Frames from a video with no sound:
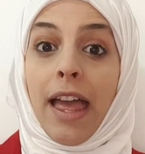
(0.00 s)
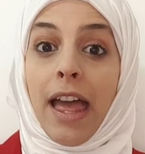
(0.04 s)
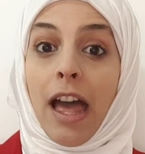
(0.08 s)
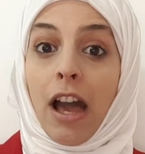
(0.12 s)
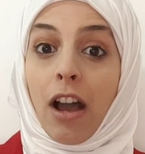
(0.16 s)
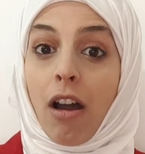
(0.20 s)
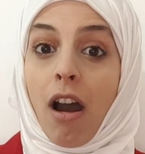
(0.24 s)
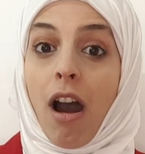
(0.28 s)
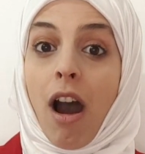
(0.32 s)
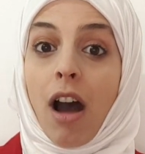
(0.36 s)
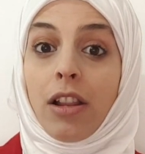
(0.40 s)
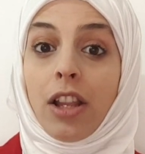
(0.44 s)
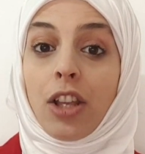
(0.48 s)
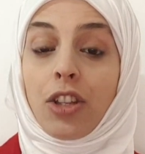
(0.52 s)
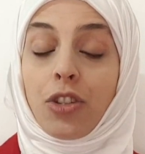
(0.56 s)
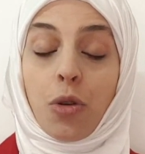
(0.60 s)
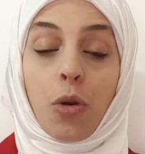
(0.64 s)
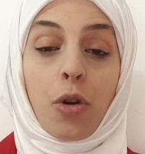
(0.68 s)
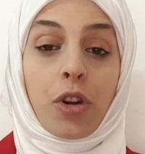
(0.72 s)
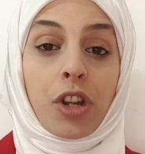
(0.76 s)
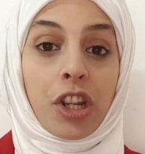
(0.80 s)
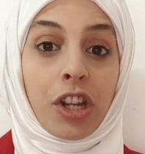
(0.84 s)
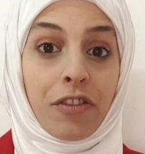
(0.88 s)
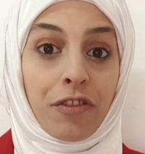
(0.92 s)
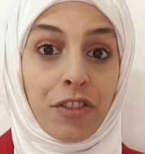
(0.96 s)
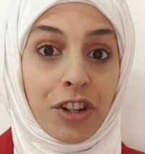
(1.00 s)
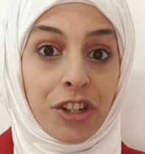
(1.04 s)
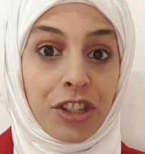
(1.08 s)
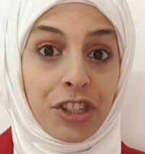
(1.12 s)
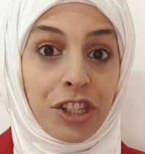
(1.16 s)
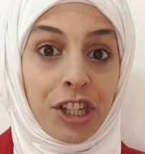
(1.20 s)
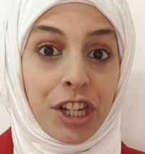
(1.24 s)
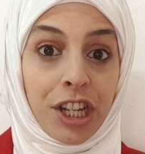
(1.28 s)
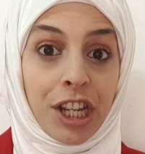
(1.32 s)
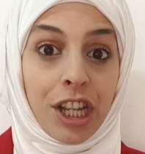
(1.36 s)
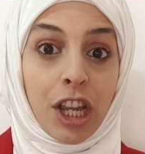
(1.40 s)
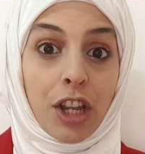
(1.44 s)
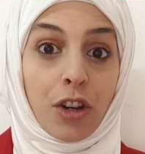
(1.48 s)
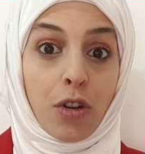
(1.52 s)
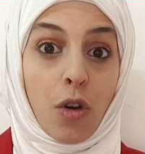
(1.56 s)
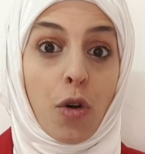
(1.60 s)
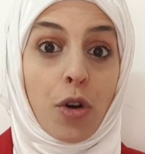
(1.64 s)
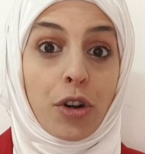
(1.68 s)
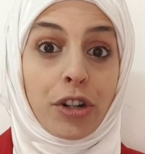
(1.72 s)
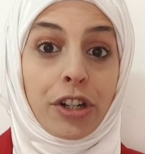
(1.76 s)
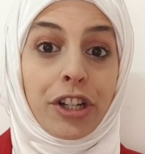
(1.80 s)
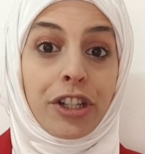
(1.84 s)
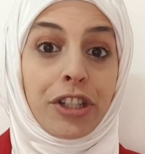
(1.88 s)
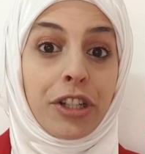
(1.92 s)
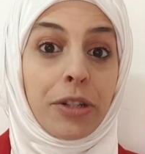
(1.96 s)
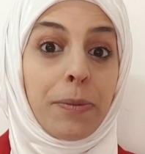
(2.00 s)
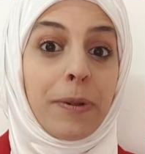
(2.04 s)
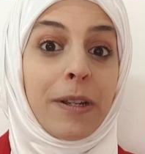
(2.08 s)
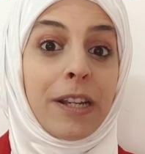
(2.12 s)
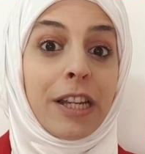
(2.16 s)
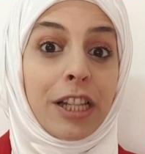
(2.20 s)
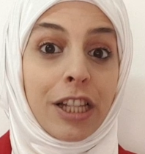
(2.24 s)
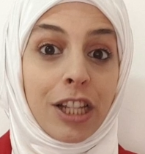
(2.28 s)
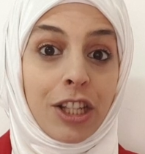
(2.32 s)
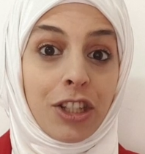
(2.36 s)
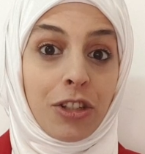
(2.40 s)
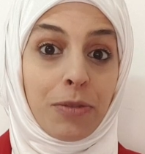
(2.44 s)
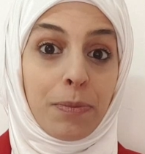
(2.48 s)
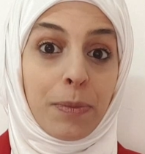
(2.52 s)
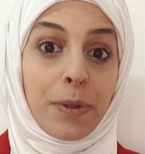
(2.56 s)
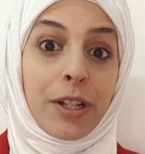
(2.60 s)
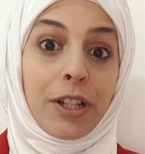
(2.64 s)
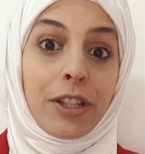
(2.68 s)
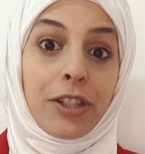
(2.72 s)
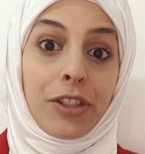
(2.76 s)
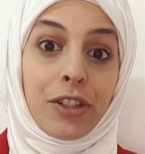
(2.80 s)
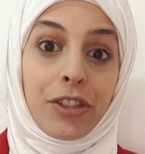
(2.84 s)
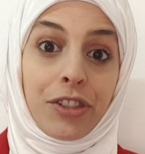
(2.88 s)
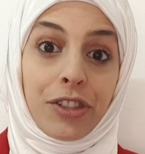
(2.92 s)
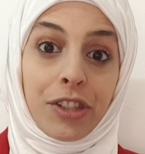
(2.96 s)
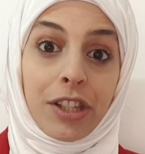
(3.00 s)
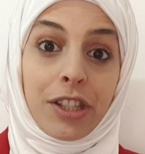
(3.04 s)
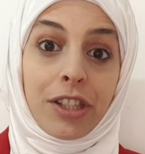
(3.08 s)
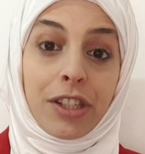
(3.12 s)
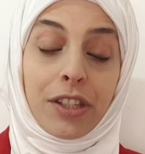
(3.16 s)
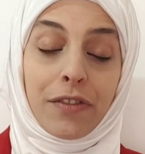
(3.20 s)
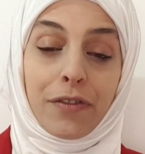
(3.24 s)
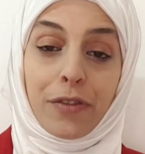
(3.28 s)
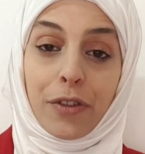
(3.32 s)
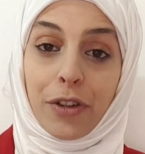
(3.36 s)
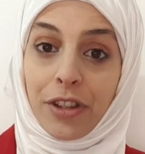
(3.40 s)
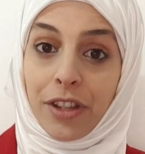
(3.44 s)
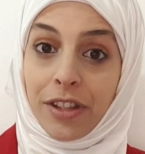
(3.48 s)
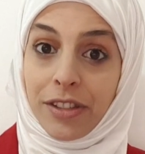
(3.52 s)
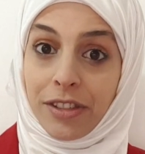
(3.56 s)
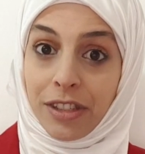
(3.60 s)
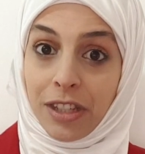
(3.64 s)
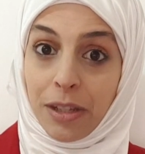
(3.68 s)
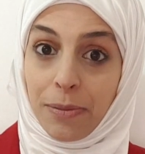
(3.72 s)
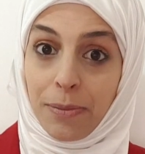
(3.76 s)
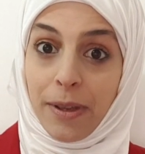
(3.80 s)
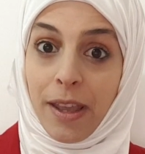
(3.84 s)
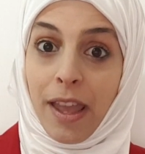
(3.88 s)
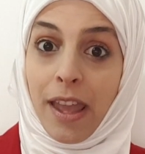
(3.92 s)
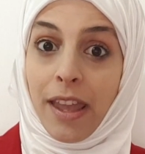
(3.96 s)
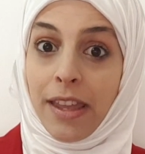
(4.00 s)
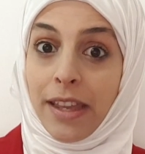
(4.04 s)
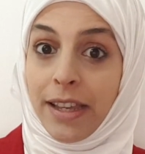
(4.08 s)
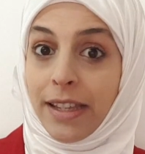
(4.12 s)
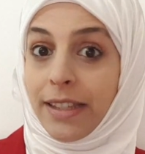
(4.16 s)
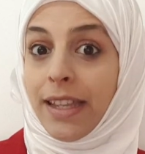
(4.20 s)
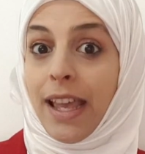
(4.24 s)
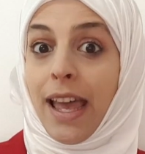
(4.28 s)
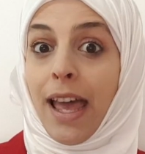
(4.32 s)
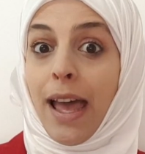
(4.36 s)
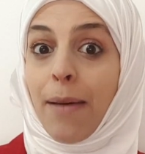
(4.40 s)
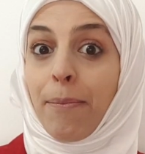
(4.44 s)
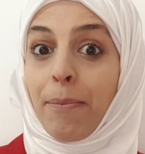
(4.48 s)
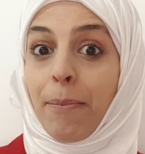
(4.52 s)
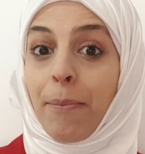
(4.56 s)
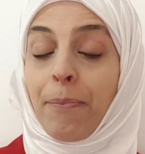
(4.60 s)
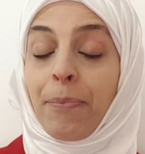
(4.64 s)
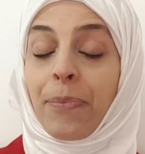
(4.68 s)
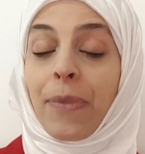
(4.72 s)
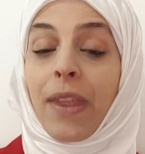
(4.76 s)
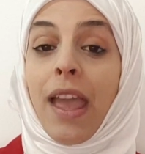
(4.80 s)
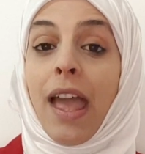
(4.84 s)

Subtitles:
a college or university in order to be eligible to sit for the CPA exam.